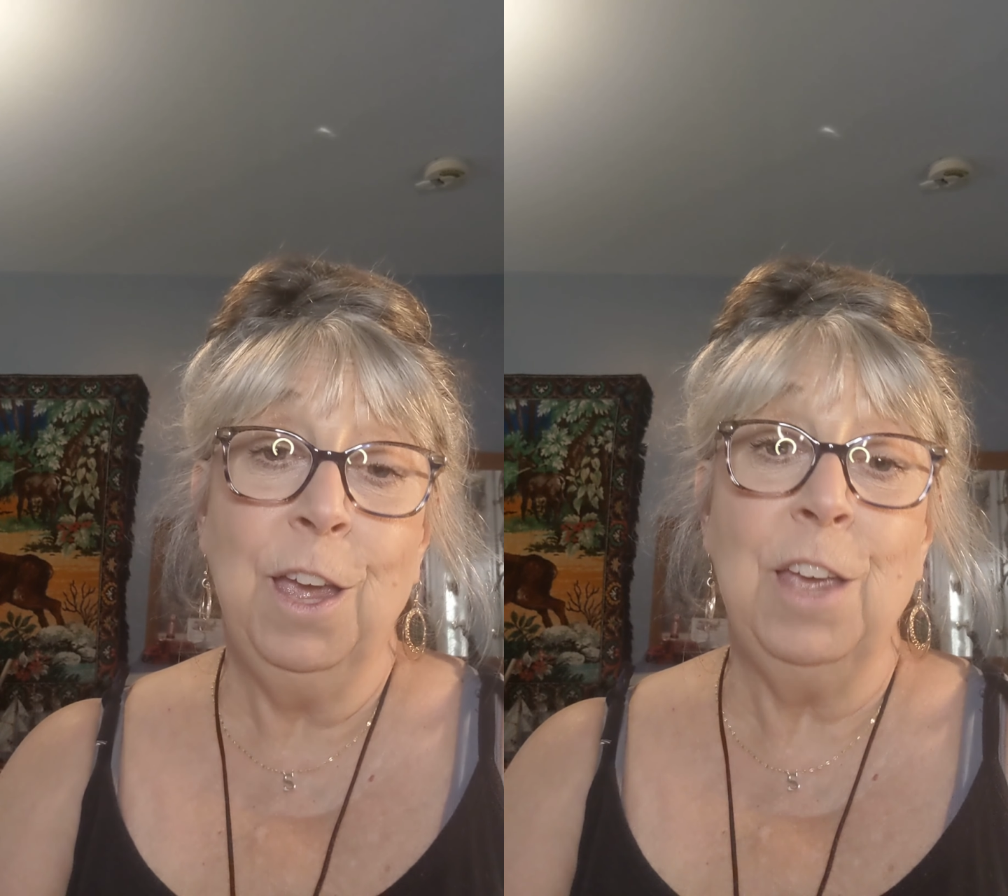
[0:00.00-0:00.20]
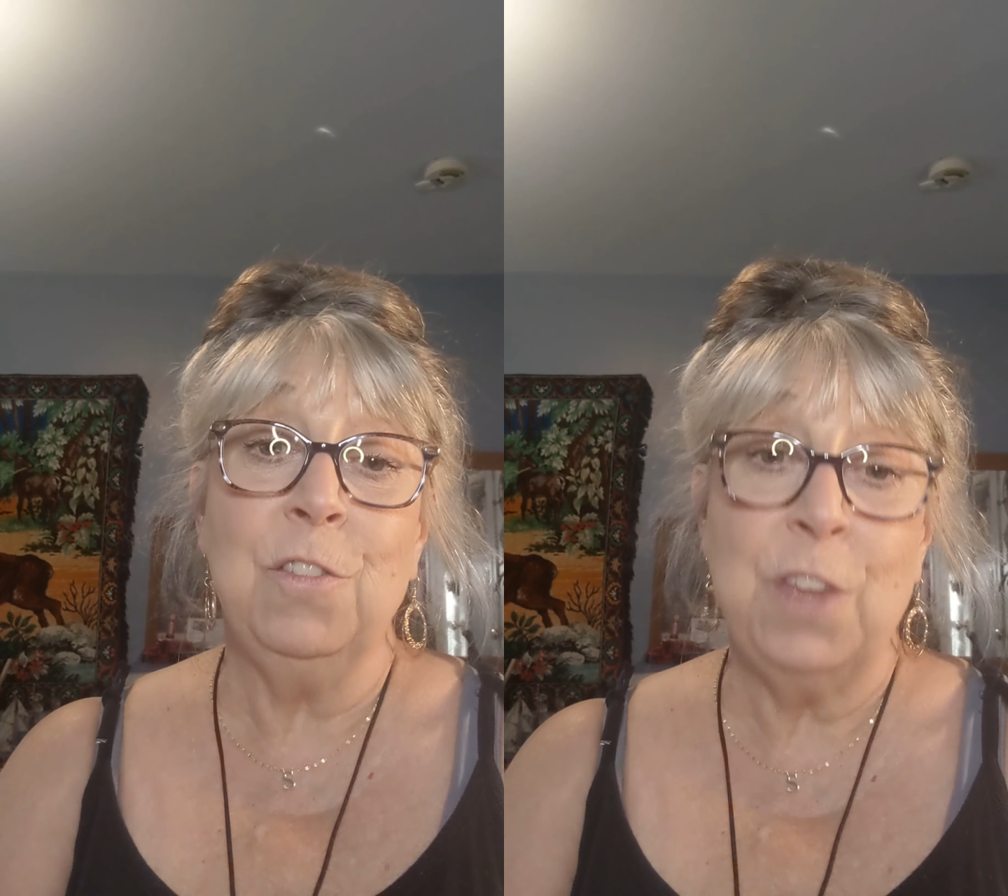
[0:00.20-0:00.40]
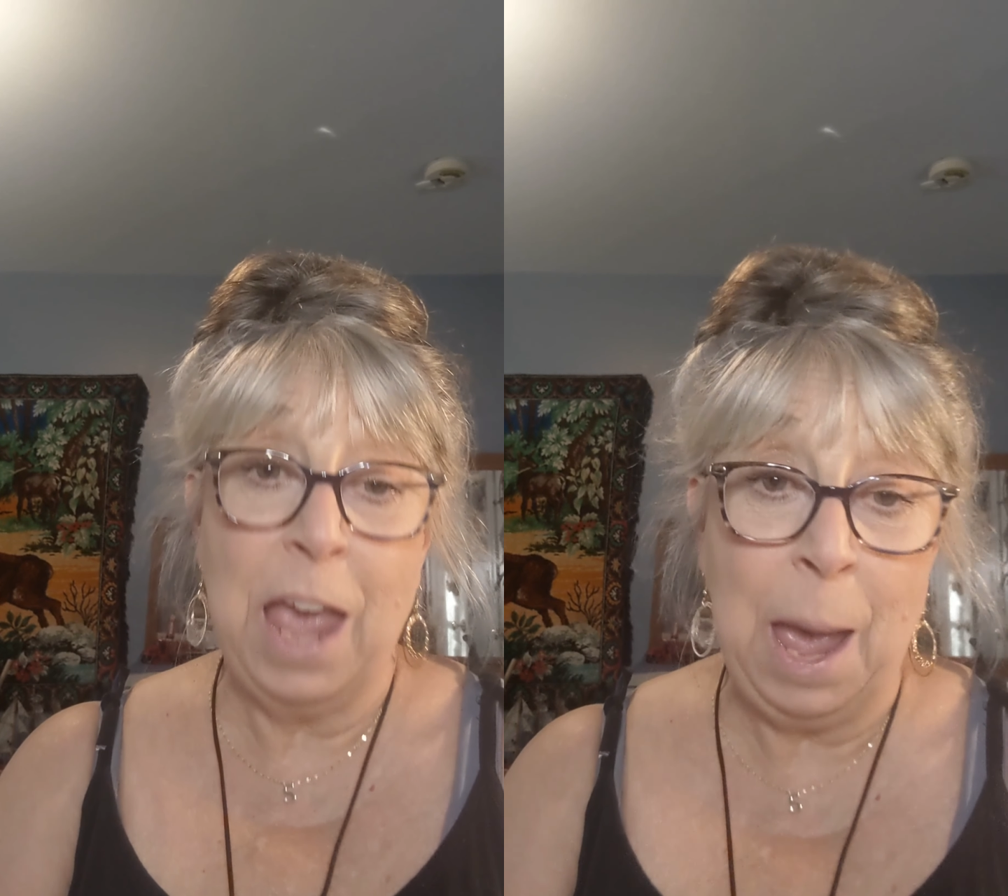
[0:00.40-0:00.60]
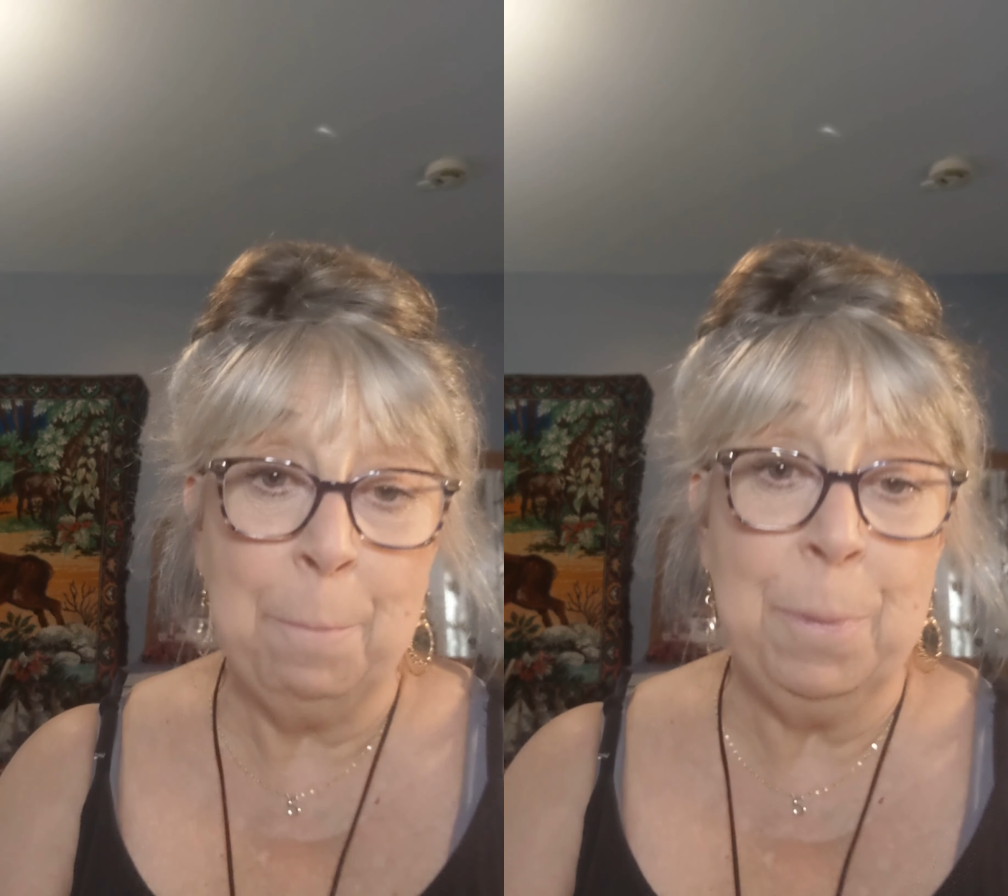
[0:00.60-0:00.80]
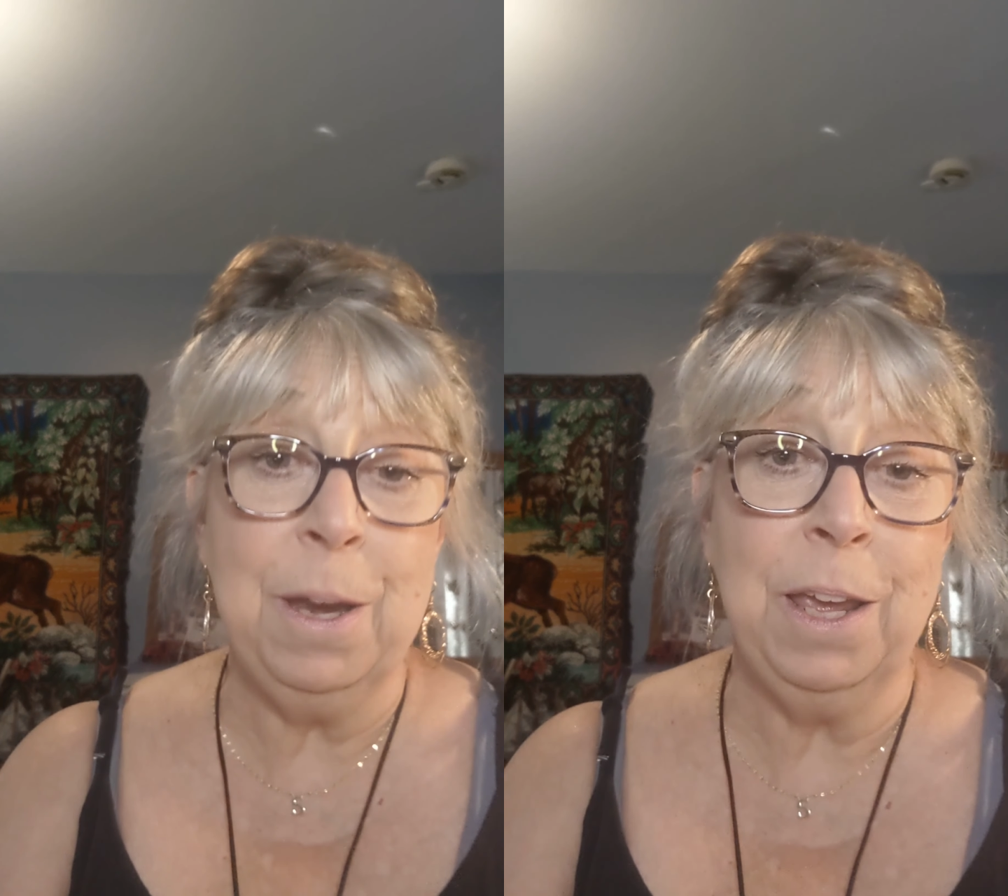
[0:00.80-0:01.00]
is
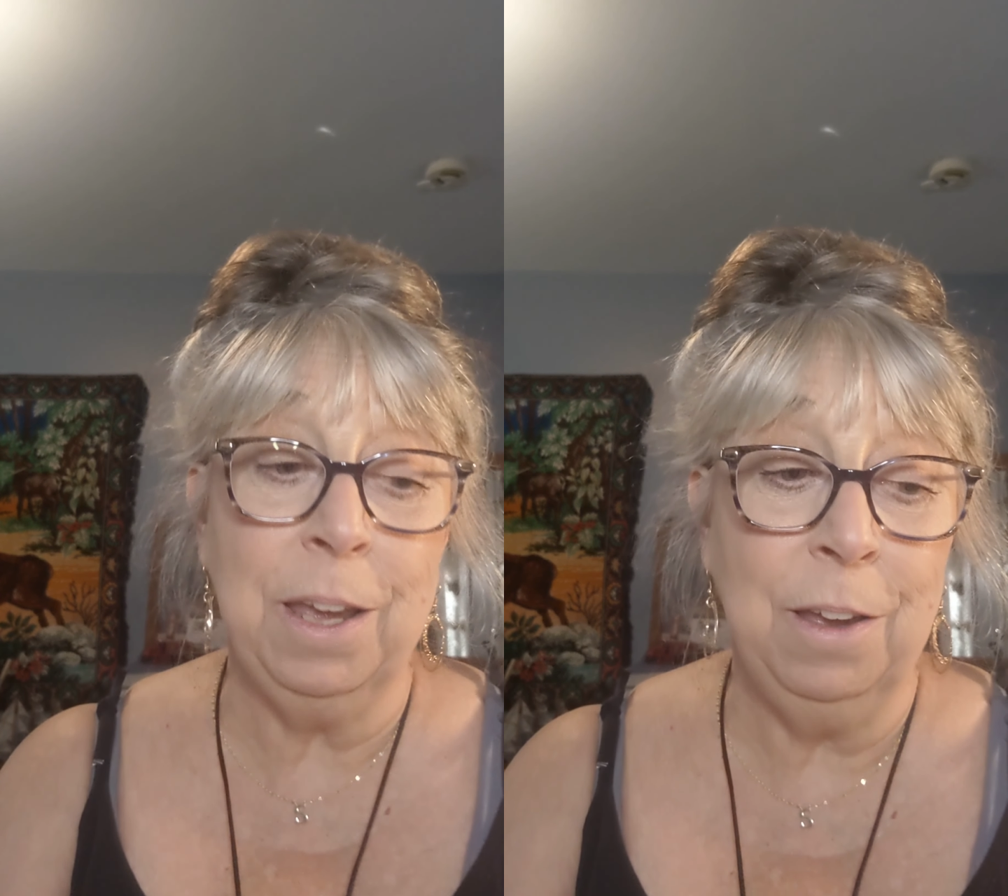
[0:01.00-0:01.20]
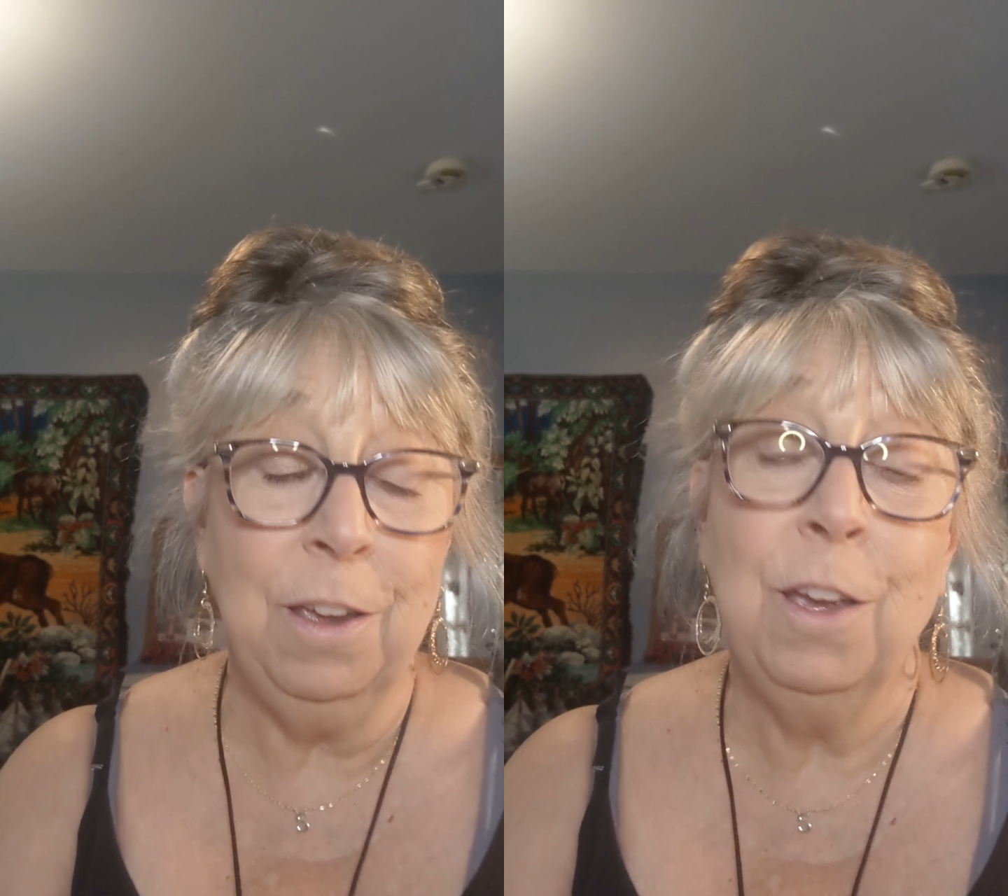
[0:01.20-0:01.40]
happening